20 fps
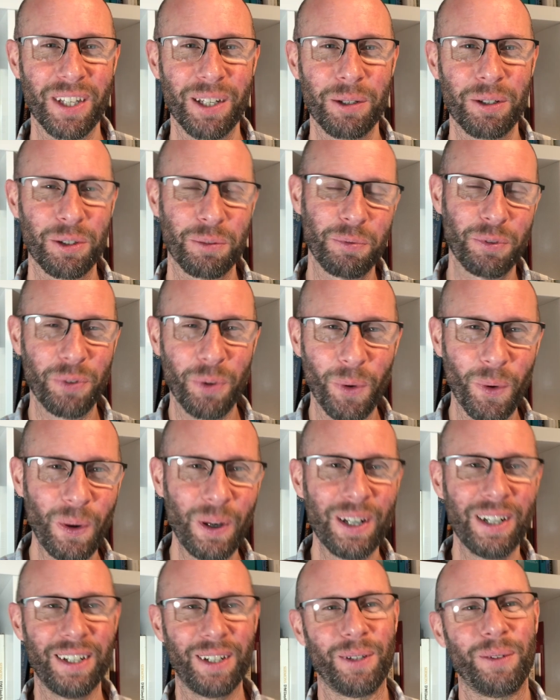just before
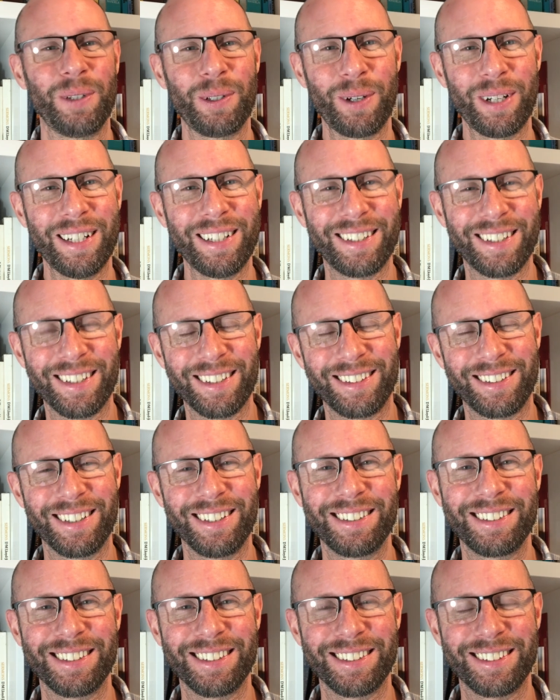we went into this
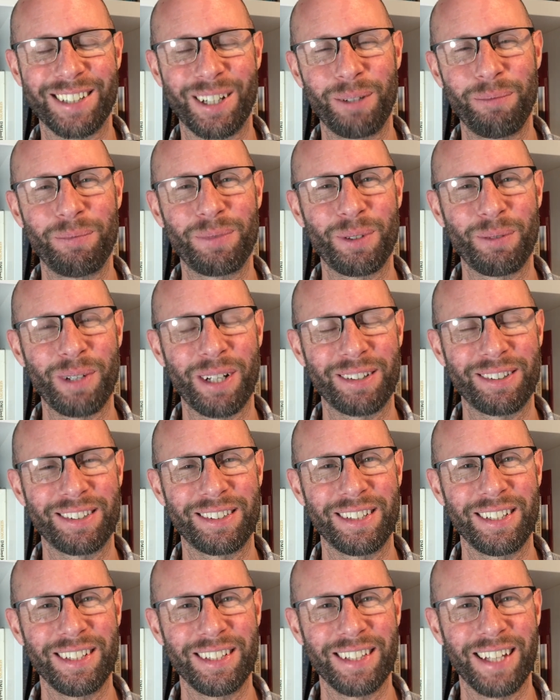season, so to be able to
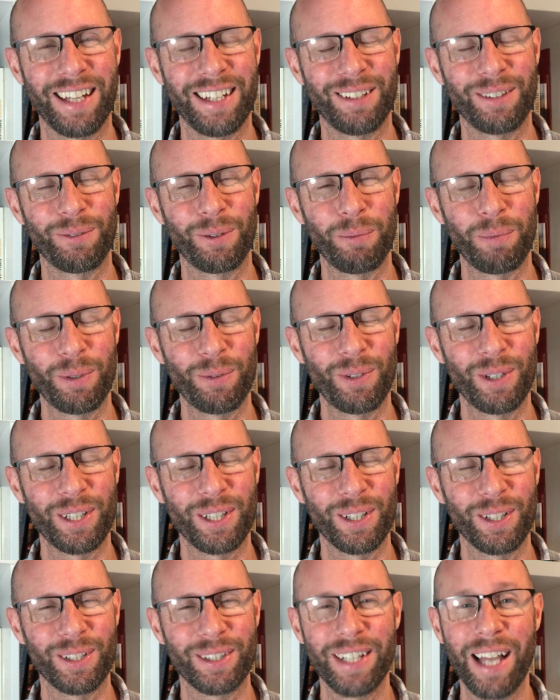see you then will be really good.